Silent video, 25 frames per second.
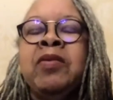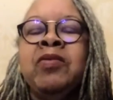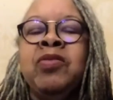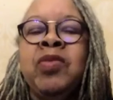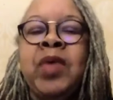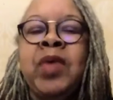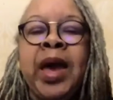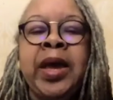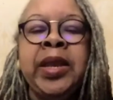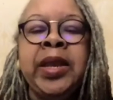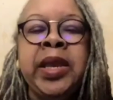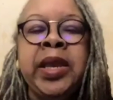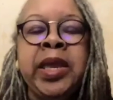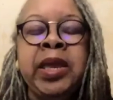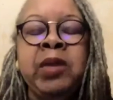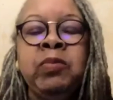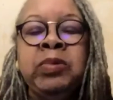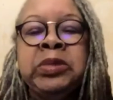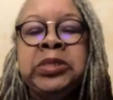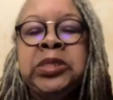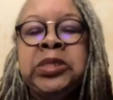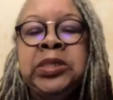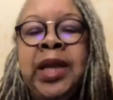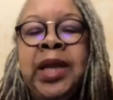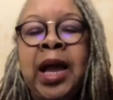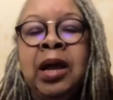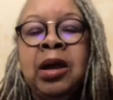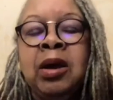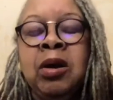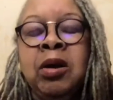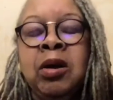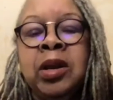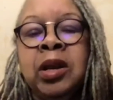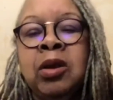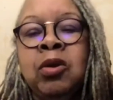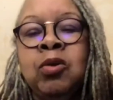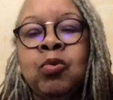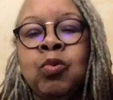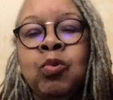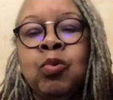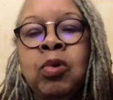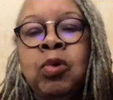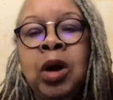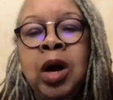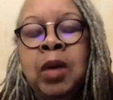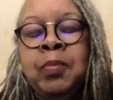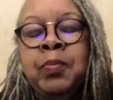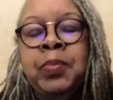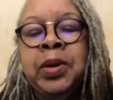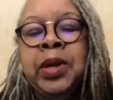that he was not going to grow
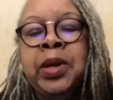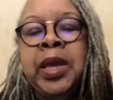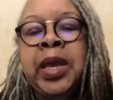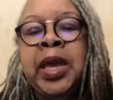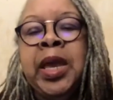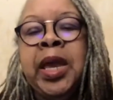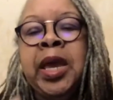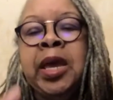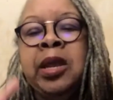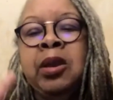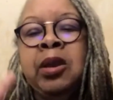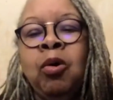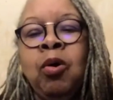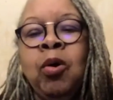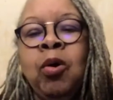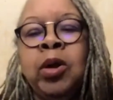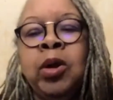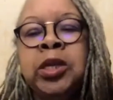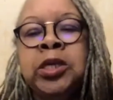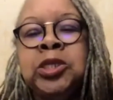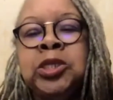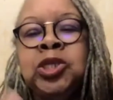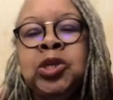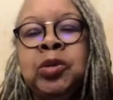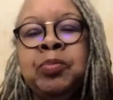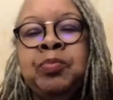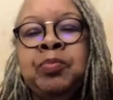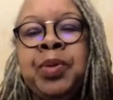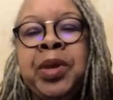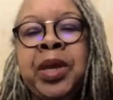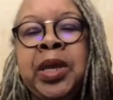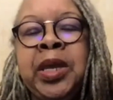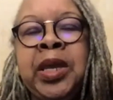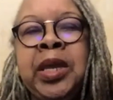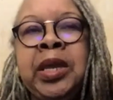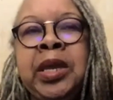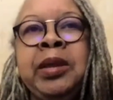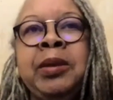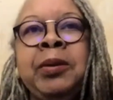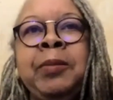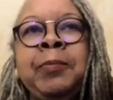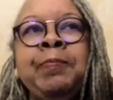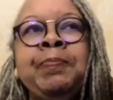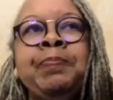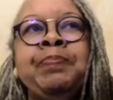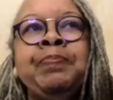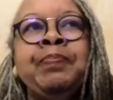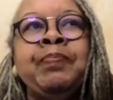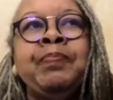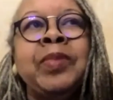up in order to be
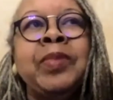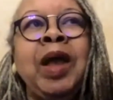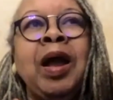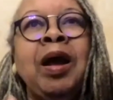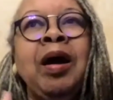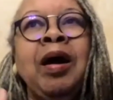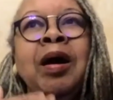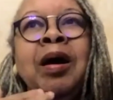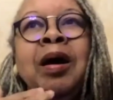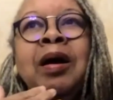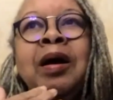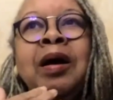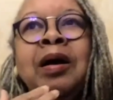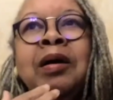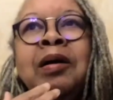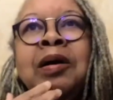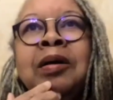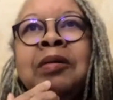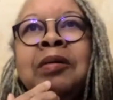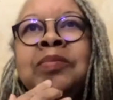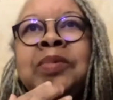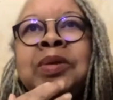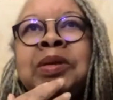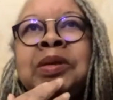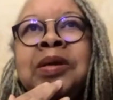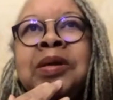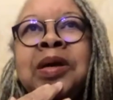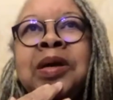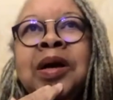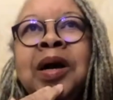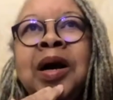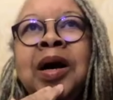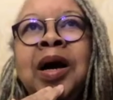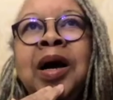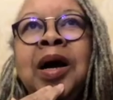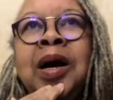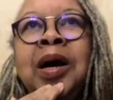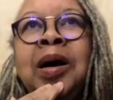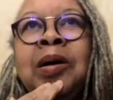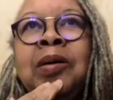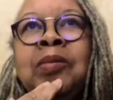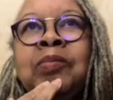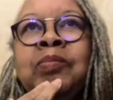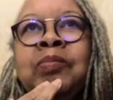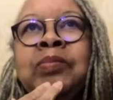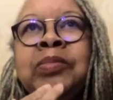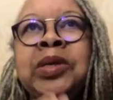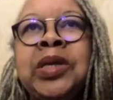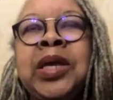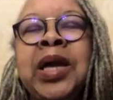kind
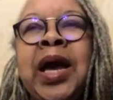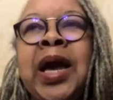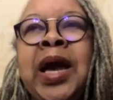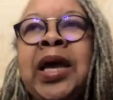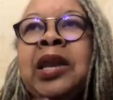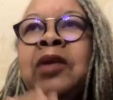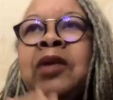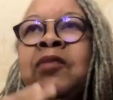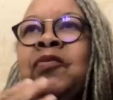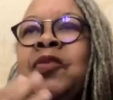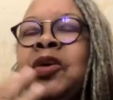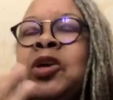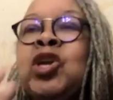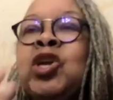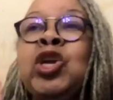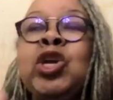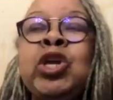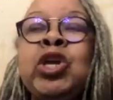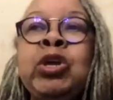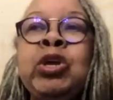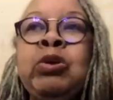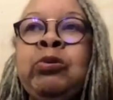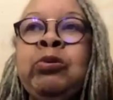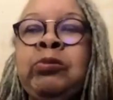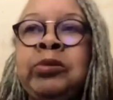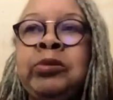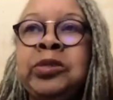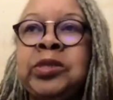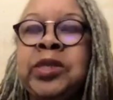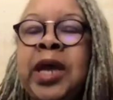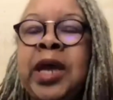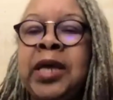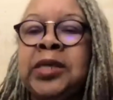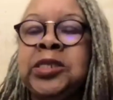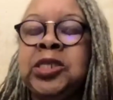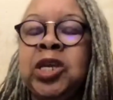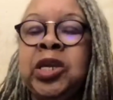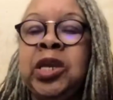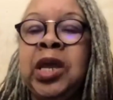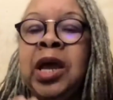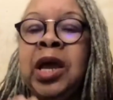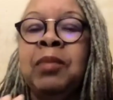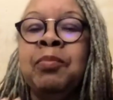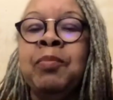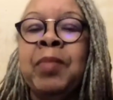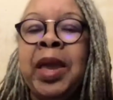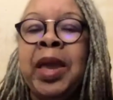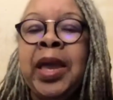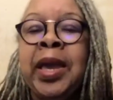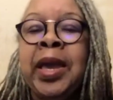of accused as a
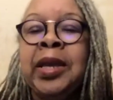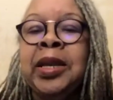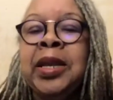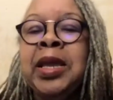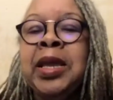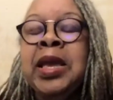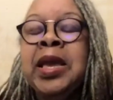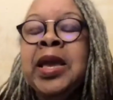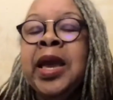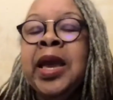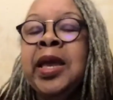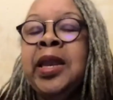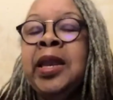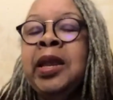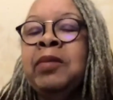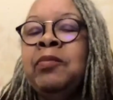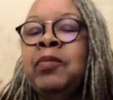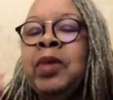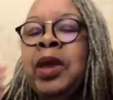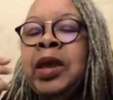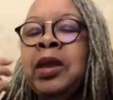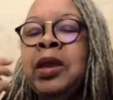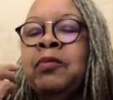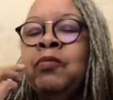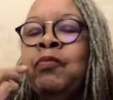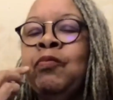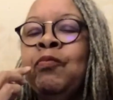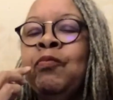young man. And it